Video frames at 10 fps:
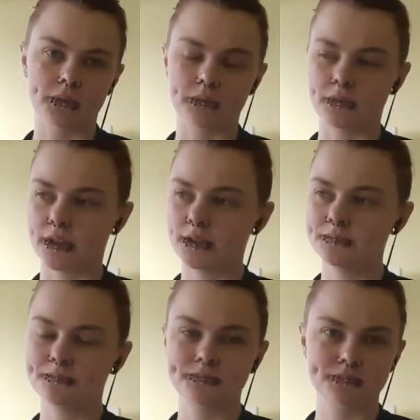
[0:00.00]
For now,
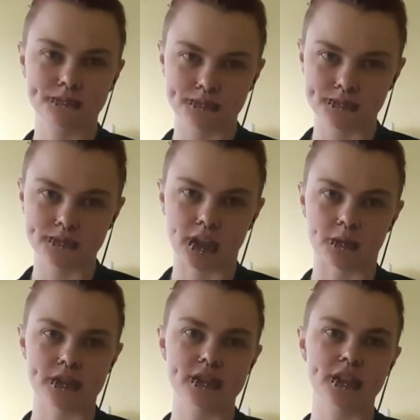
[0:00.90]
I
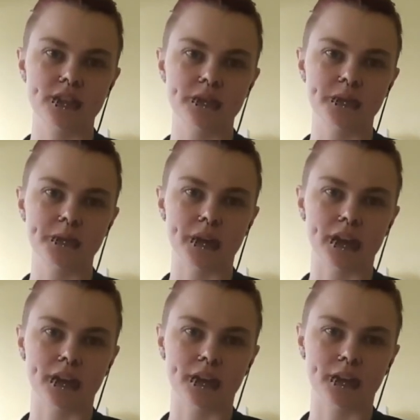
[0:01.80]
will see you
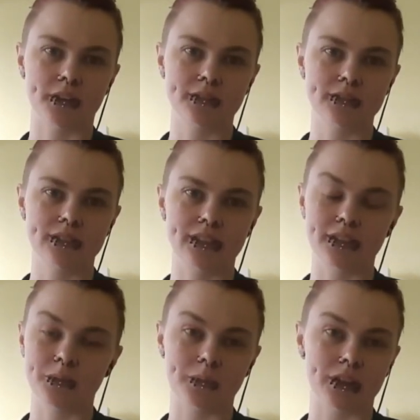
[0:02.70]

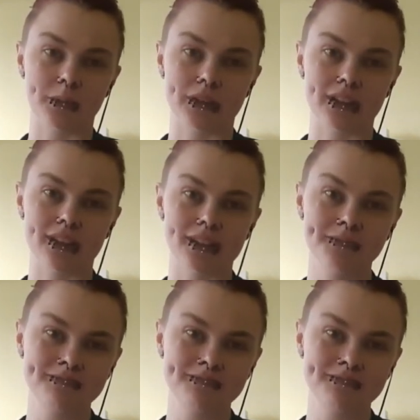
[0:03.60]
when I'm in the car.